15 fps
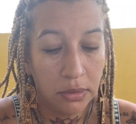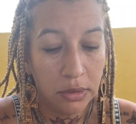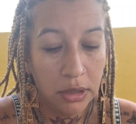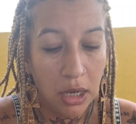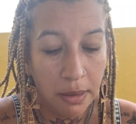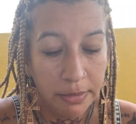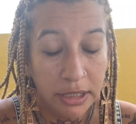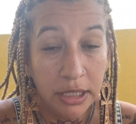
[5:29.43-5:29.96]

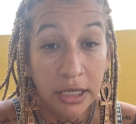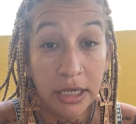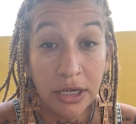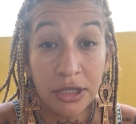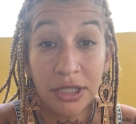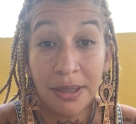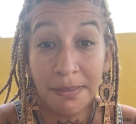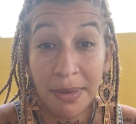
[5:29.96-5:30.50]
Coming here
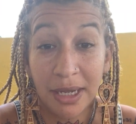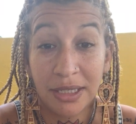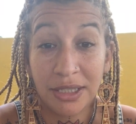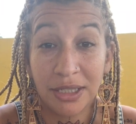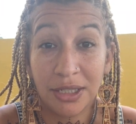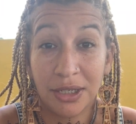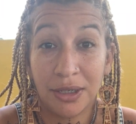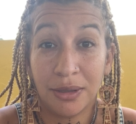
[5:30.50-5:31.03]
to
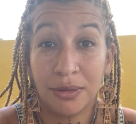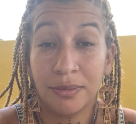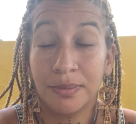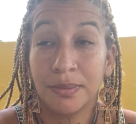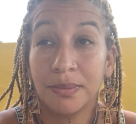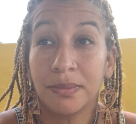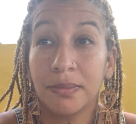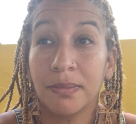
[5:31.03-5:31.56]
Mexico
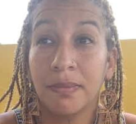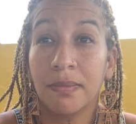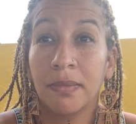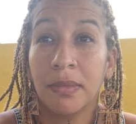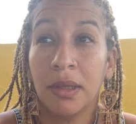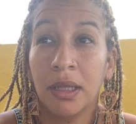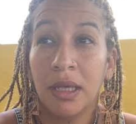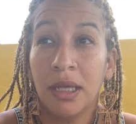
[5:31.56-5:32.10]

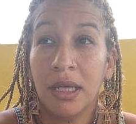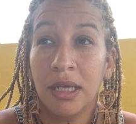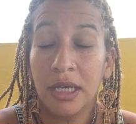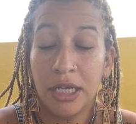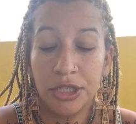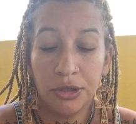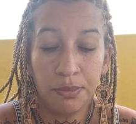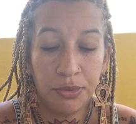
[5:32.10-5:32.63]

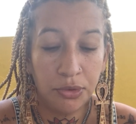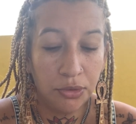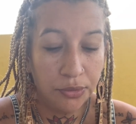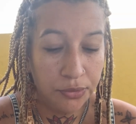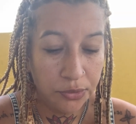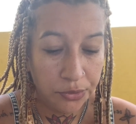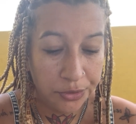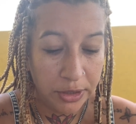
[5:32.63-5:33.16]
is a
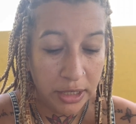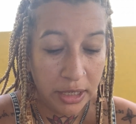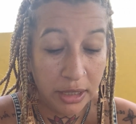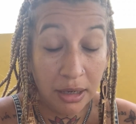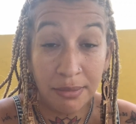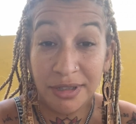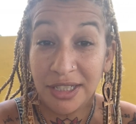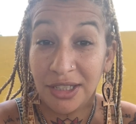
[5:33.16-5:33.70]
beautiful thing.
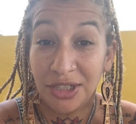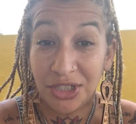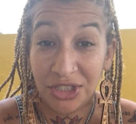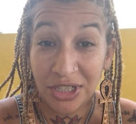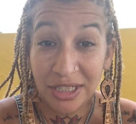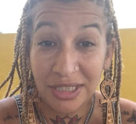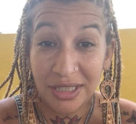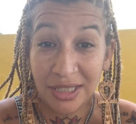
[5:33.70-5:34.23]
I'm still
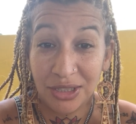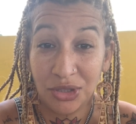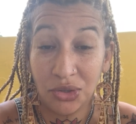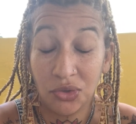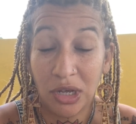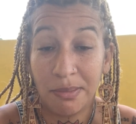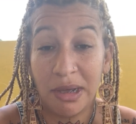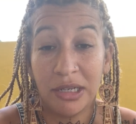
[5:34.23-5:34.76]
adjusting to
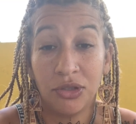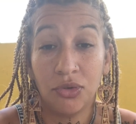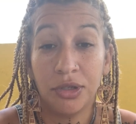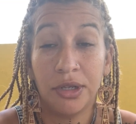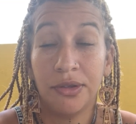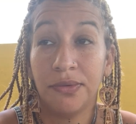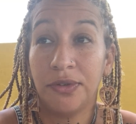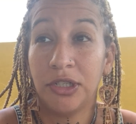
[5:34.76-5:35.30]
it. I might do
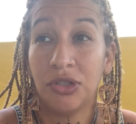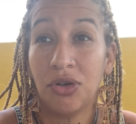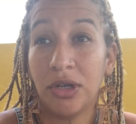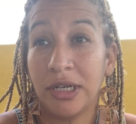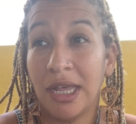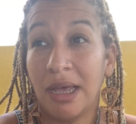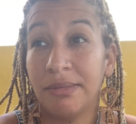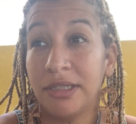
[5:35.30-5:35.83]
another video on
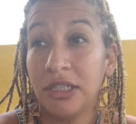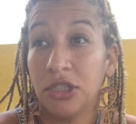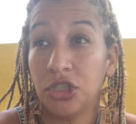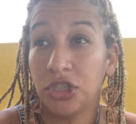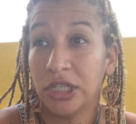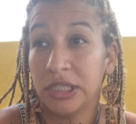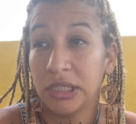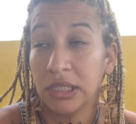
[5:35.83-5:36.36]
that. I'm still
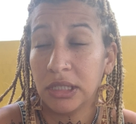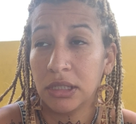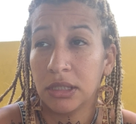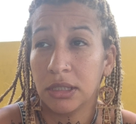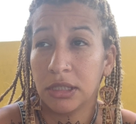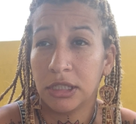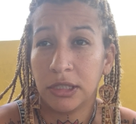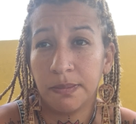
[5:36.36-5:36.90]
adjusting to
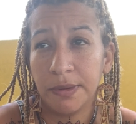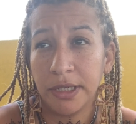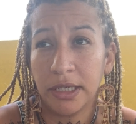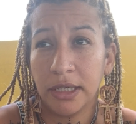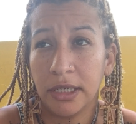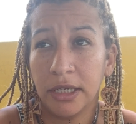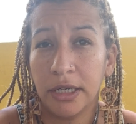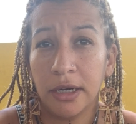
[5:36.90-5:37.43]
just
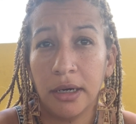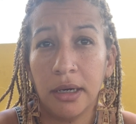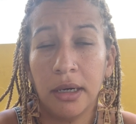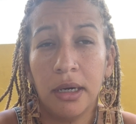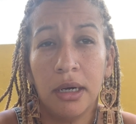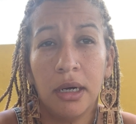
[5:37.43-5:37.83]
being here.